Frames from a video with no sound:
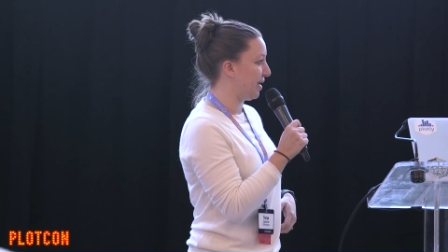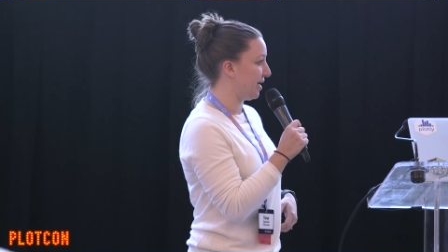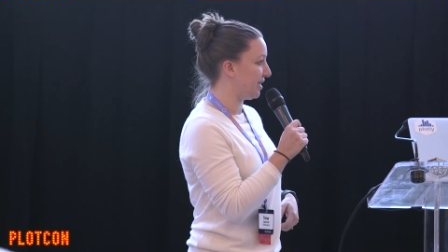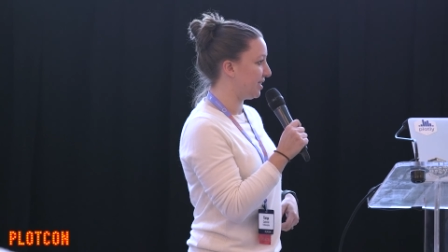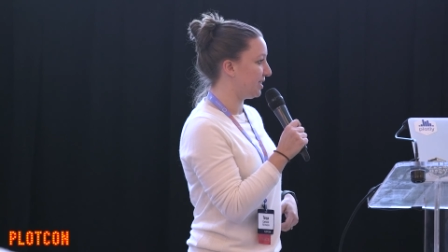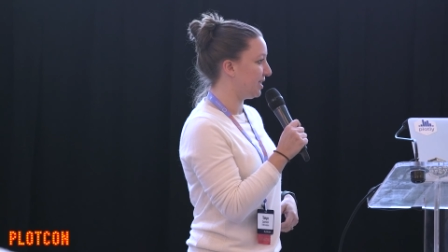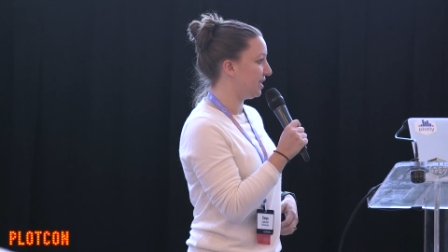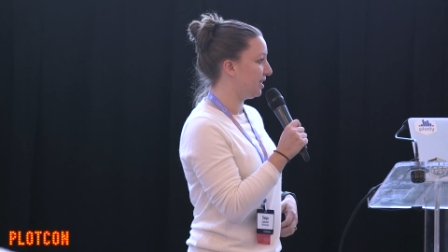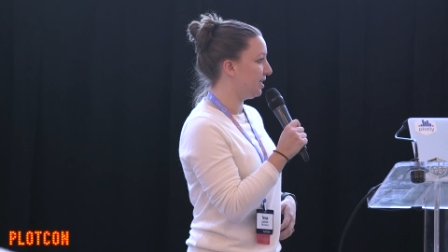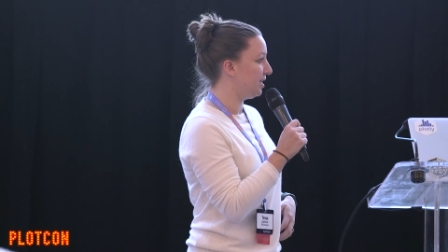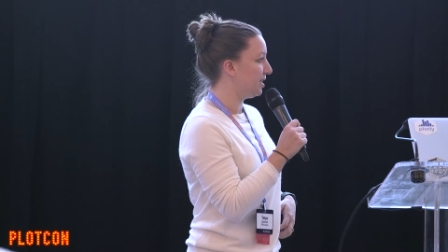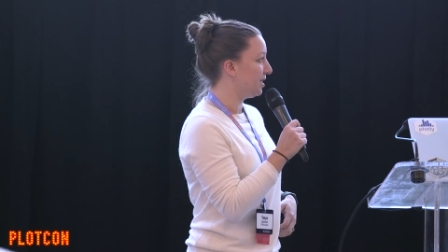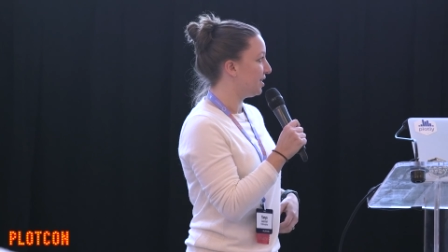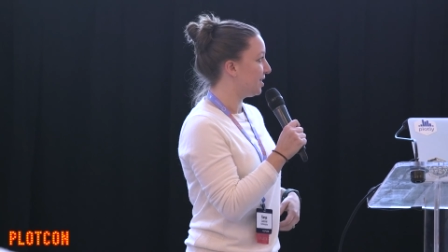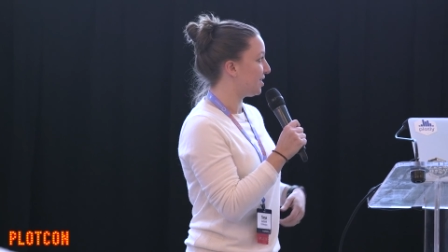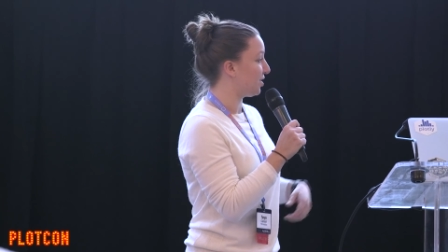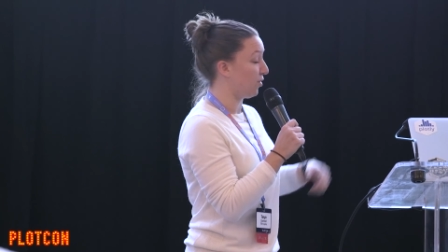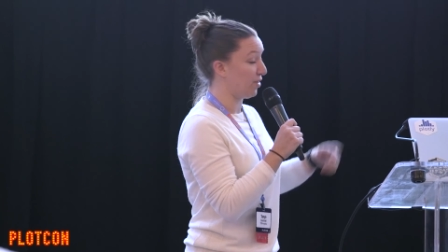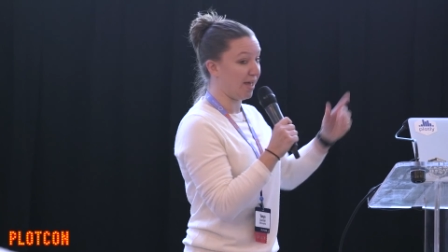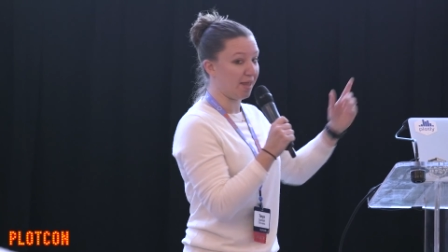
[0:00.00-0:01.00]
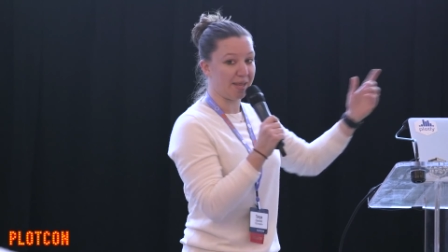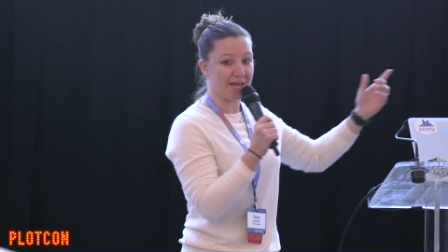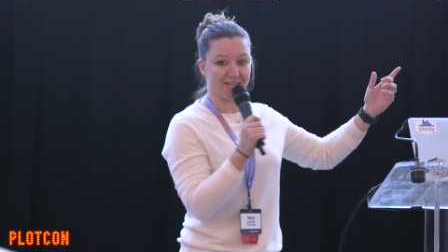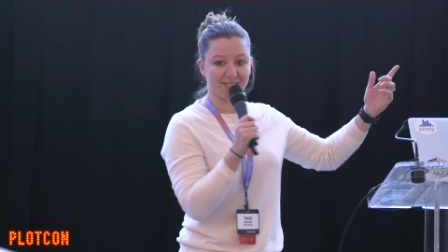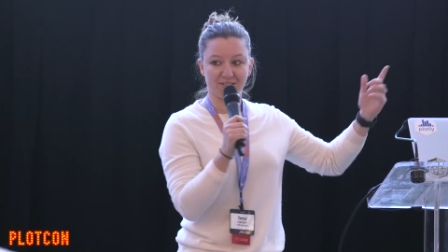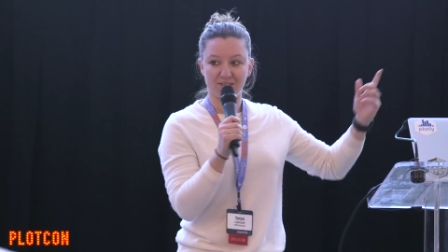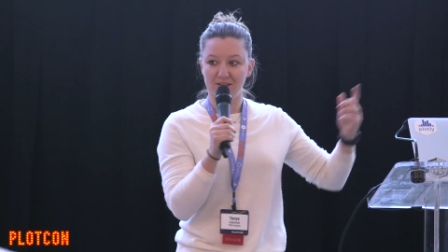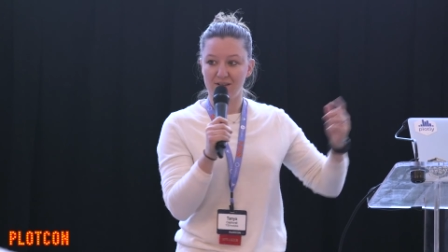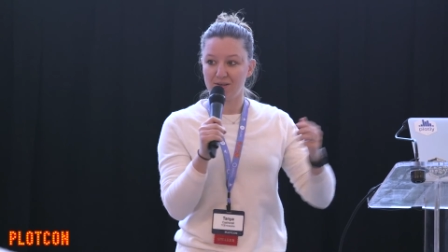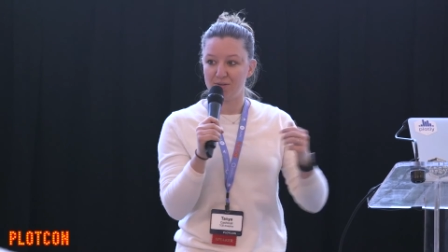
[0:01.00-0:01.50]
medicine, so that
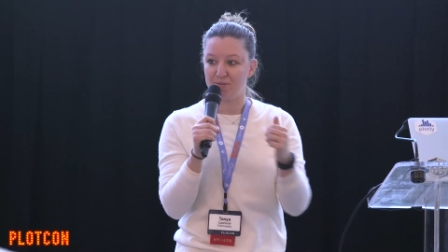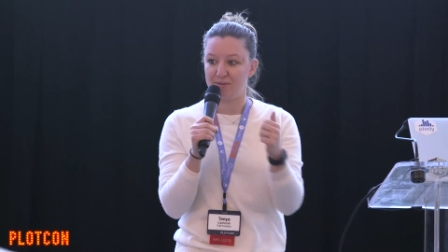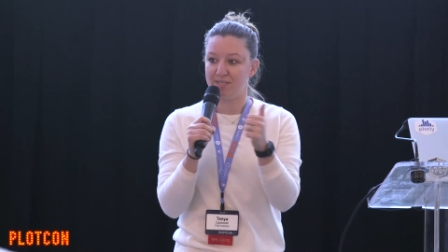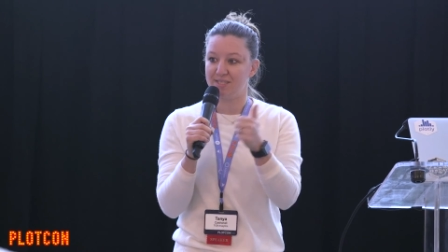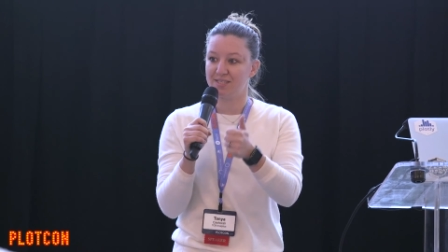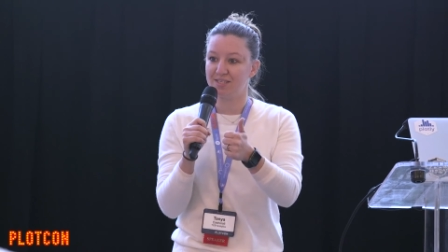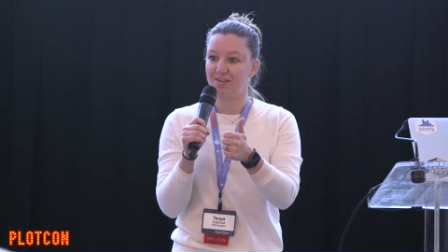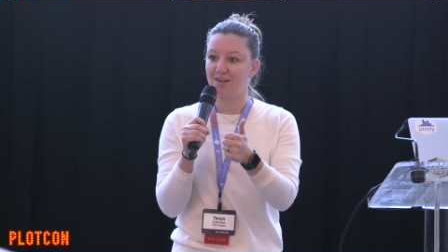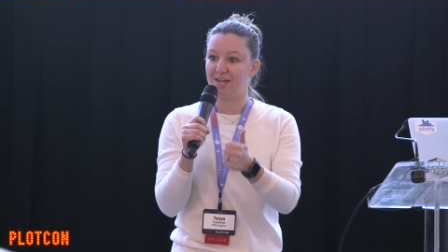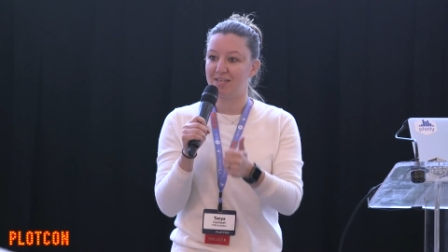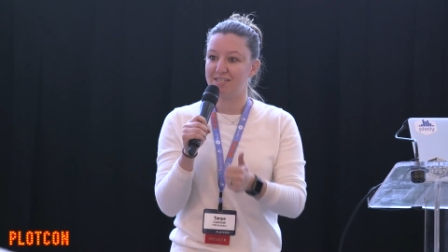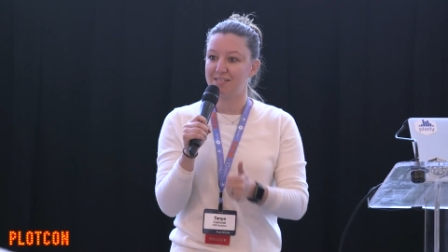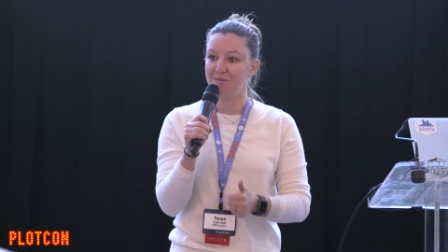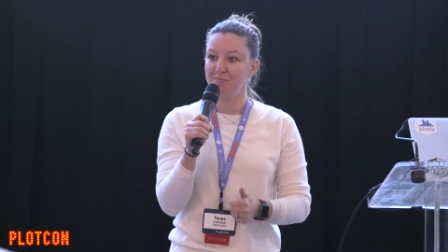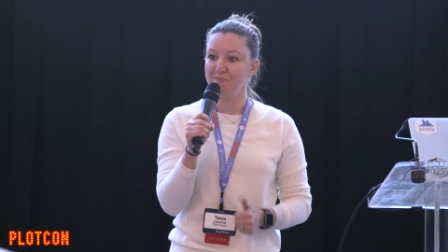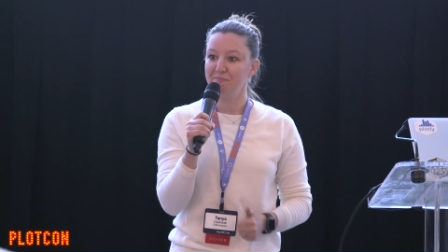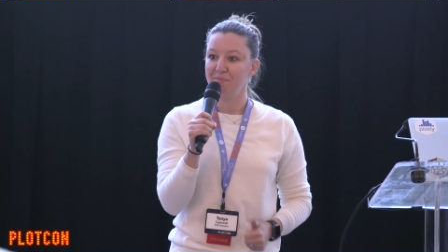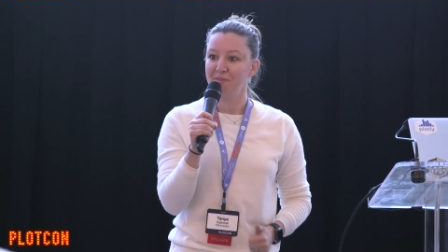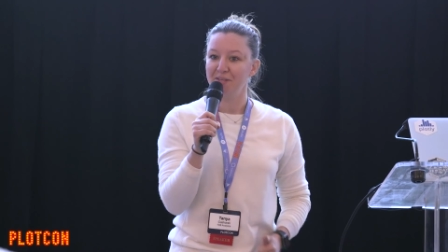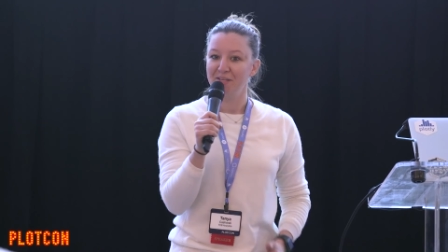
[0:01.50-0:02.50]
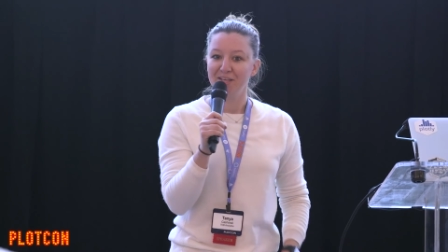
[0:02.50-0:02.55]
last talk was awesome.